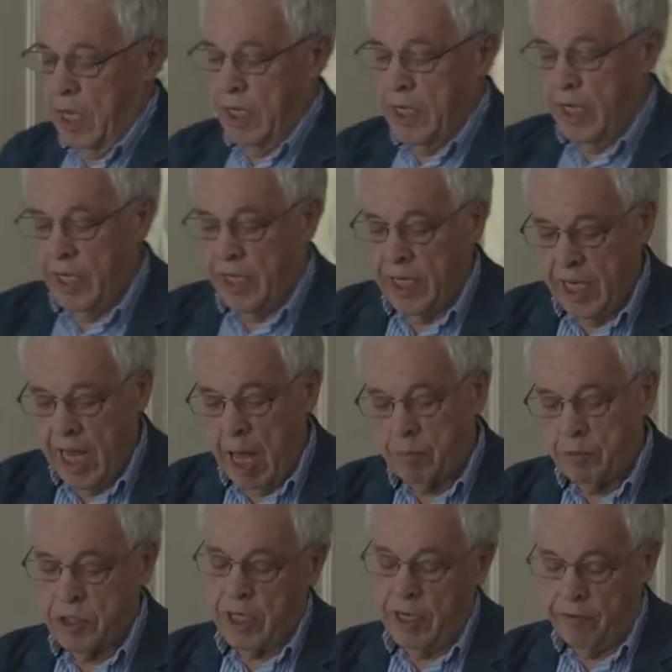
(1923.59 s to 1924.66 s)
can it
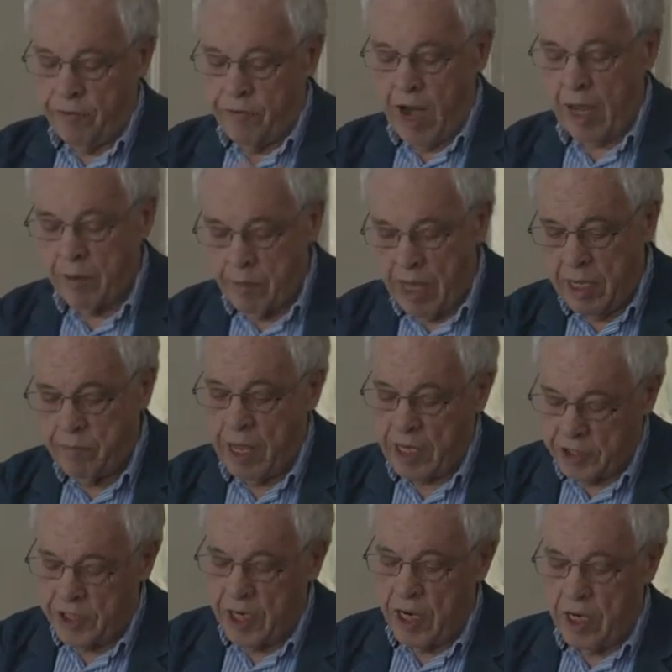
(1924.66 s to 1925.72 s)
collapse, can it fragment,
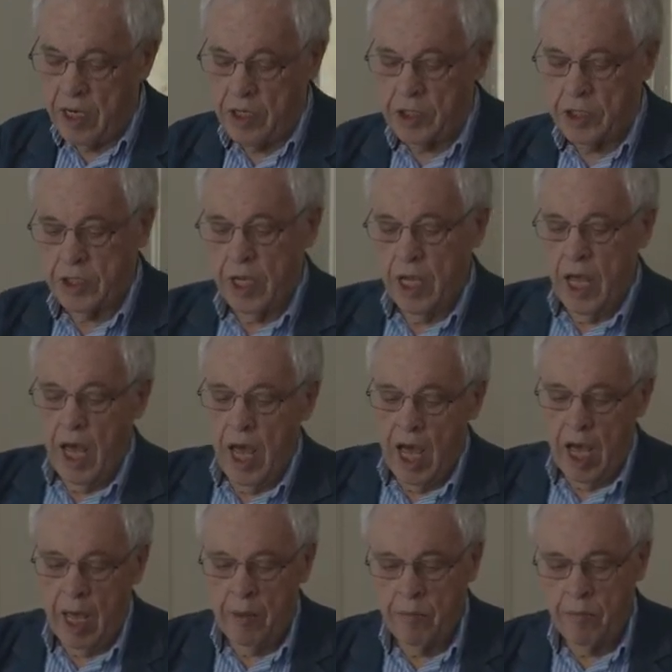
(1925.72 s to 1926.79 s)
make stars
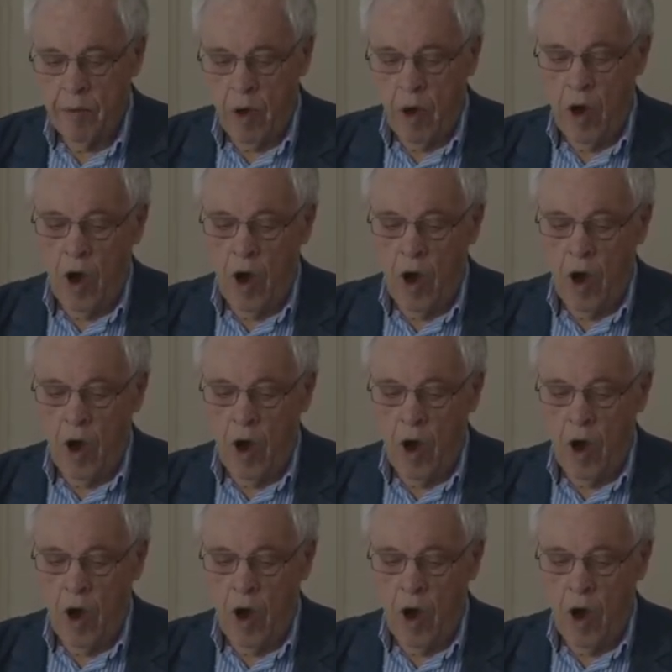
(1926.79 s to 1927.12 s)
um,